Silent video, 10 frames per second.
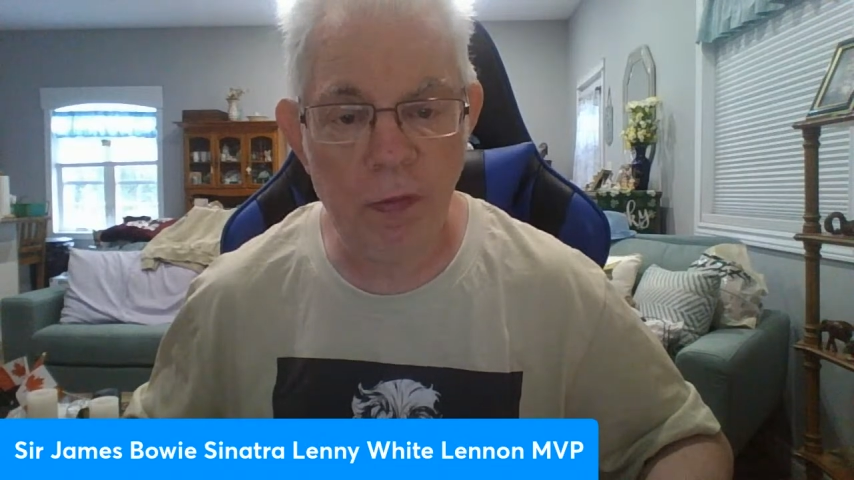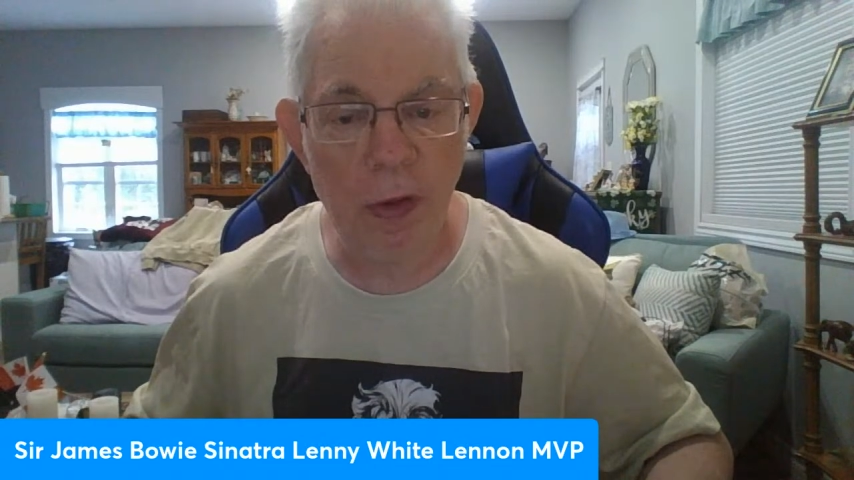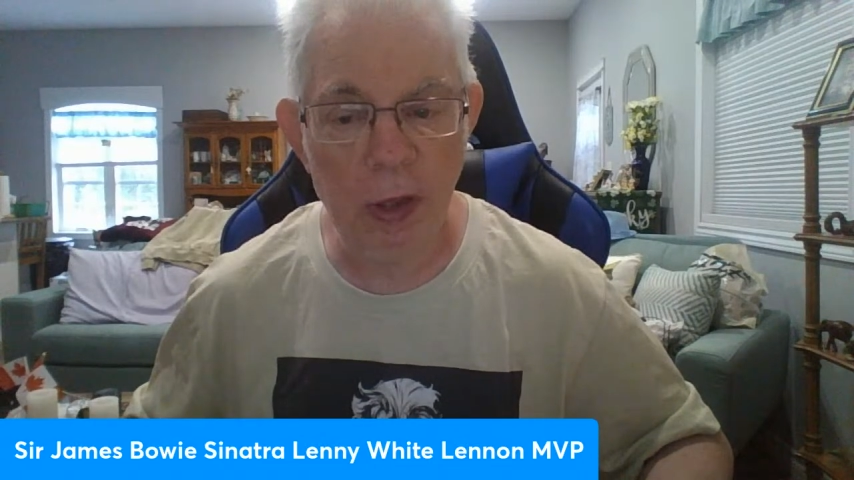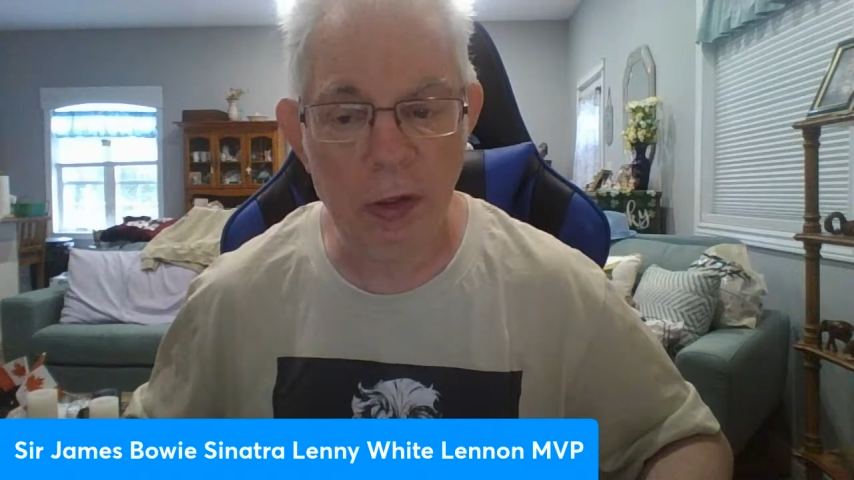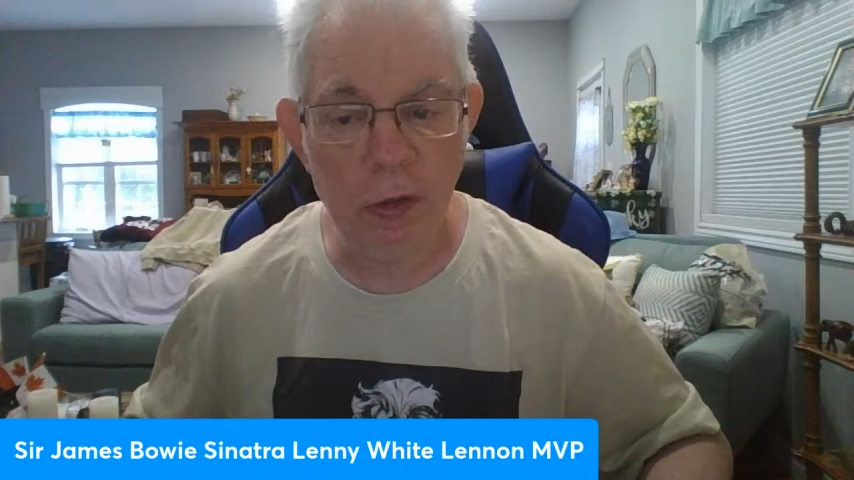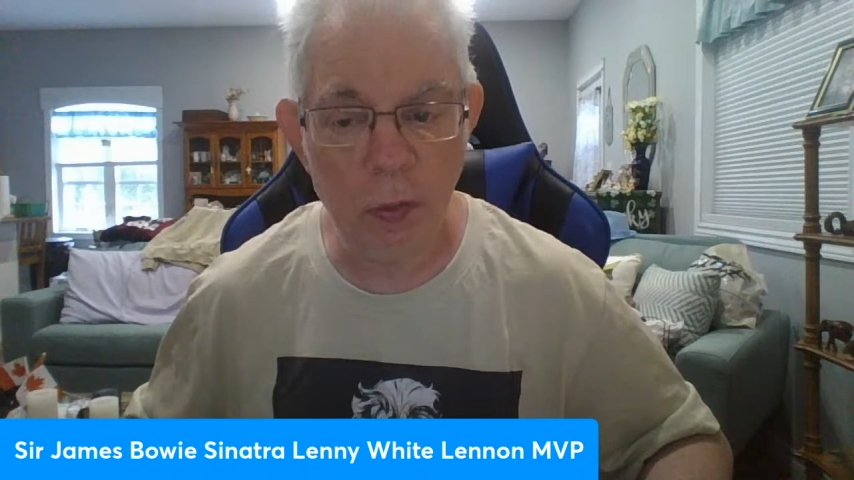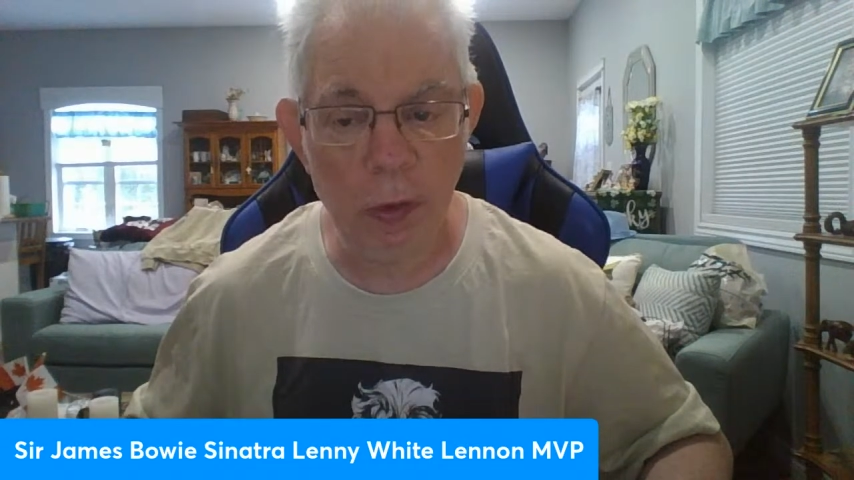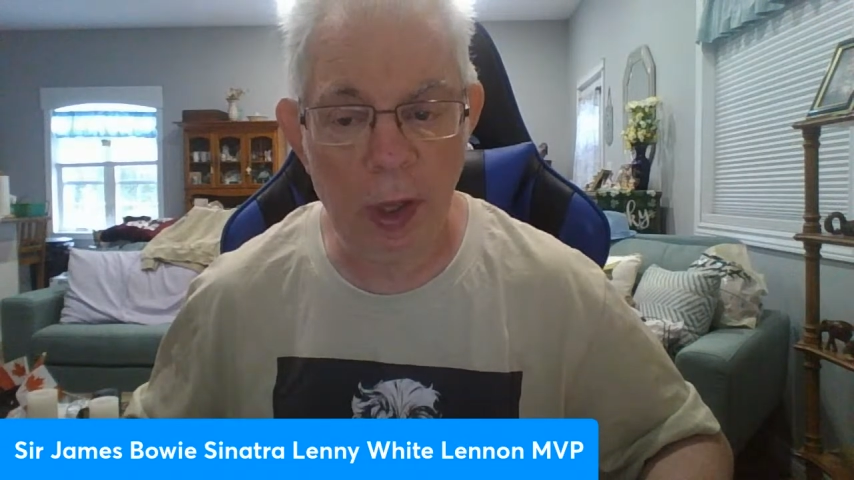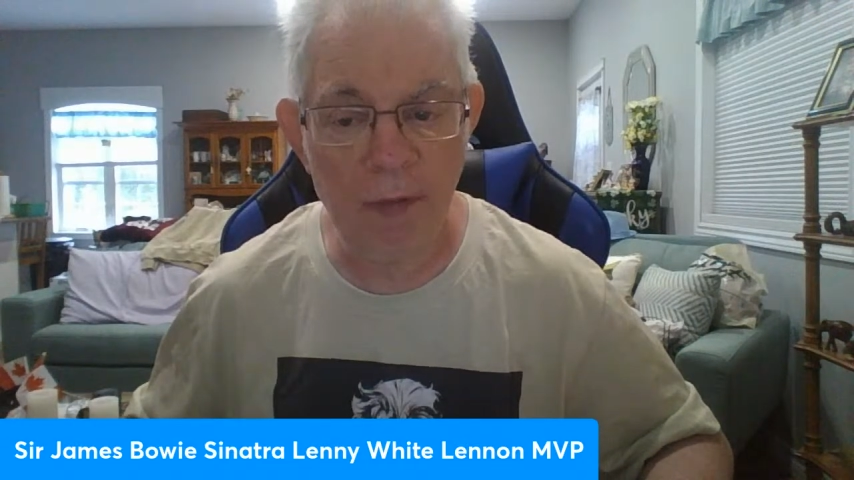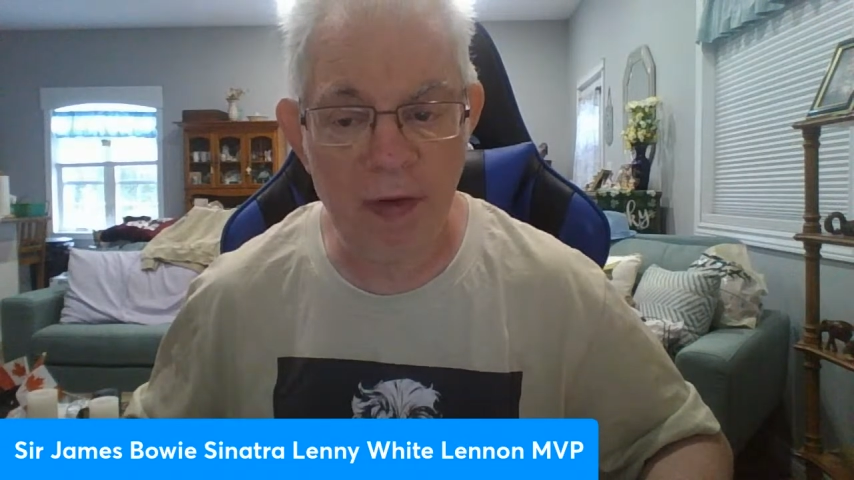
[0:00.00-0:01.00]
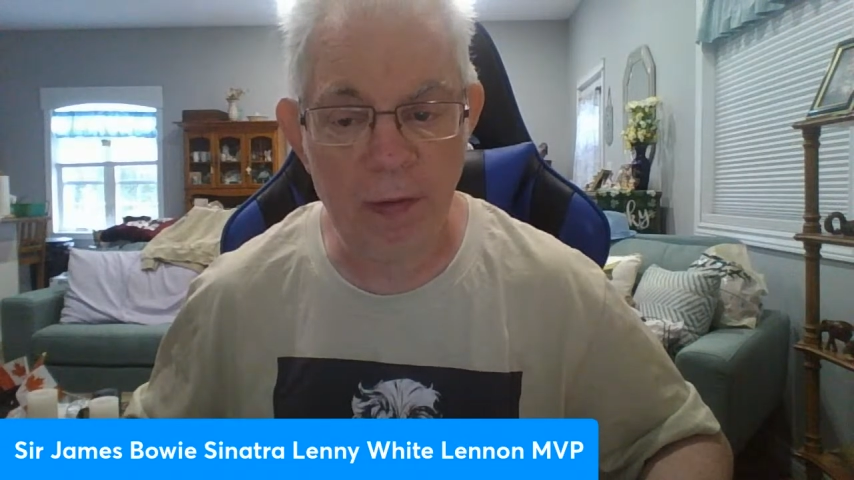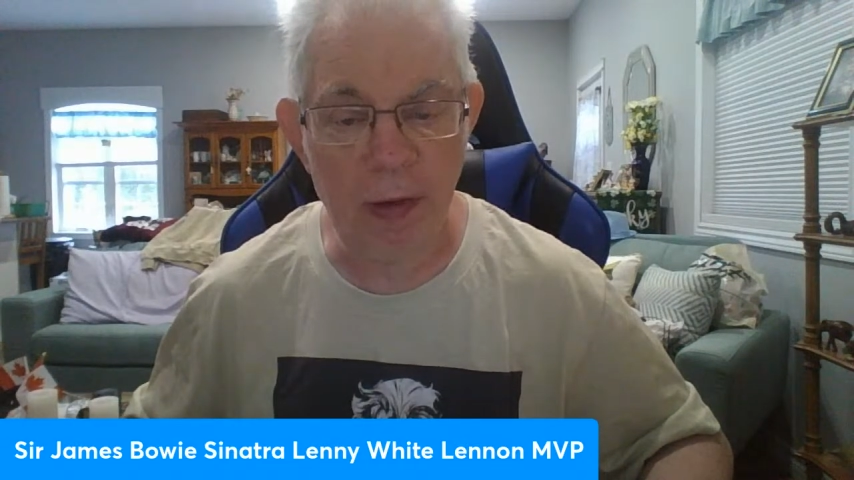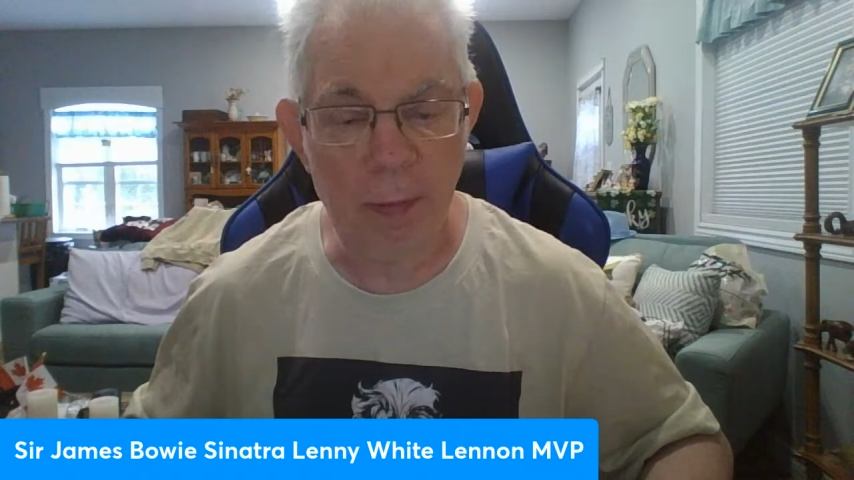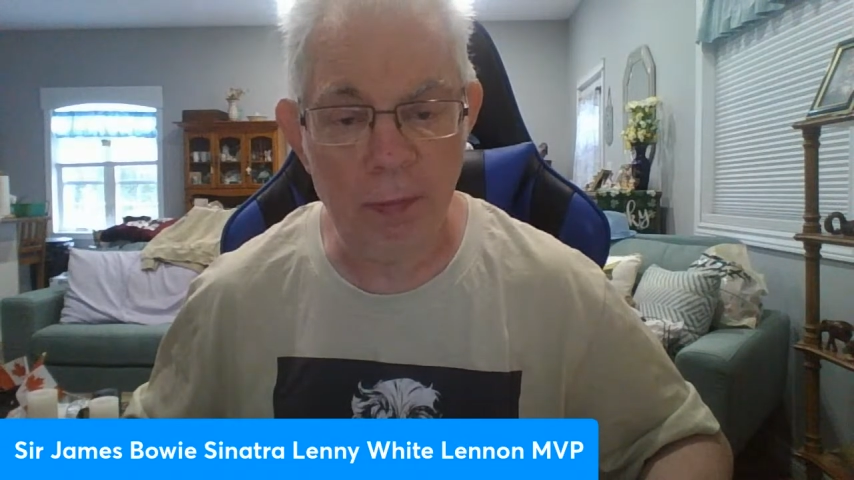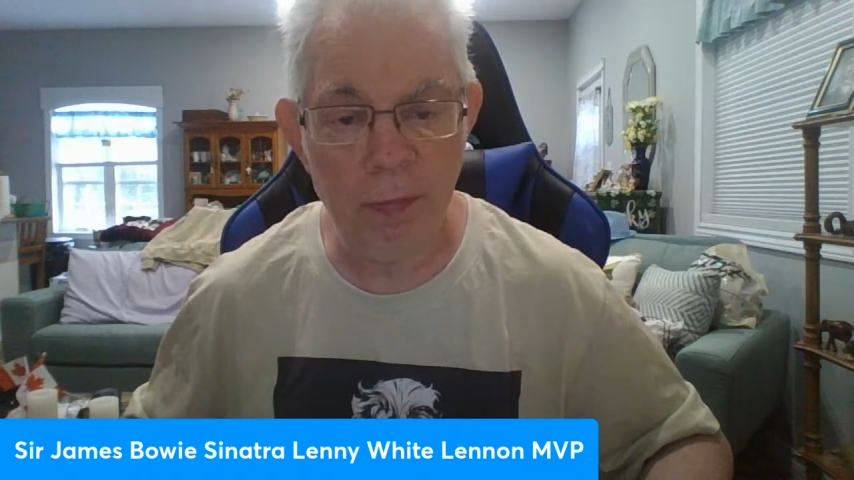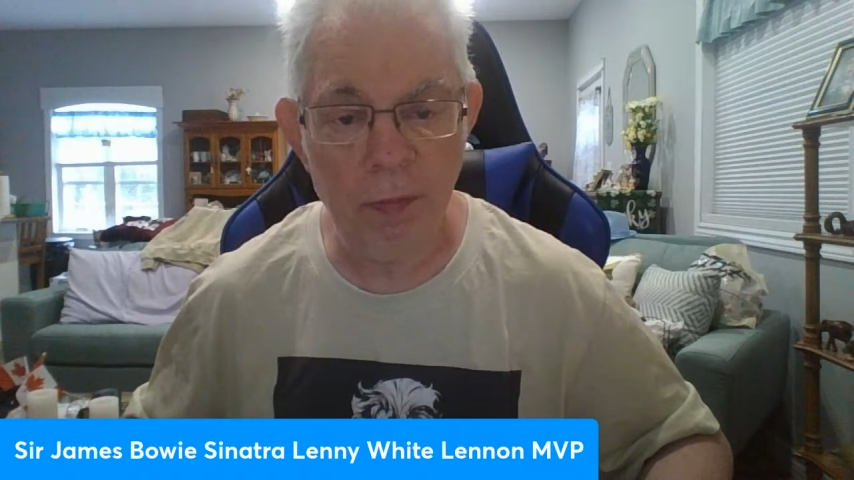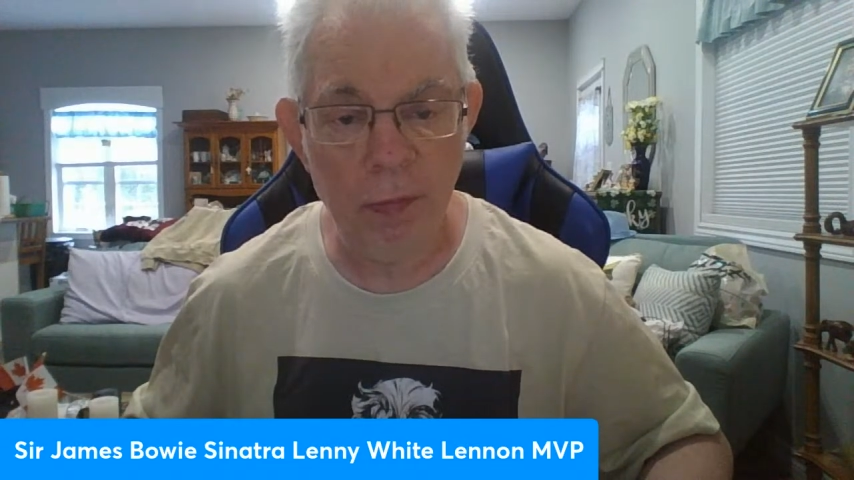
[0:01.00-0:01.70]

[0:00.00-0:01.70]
fun. Do a live stream.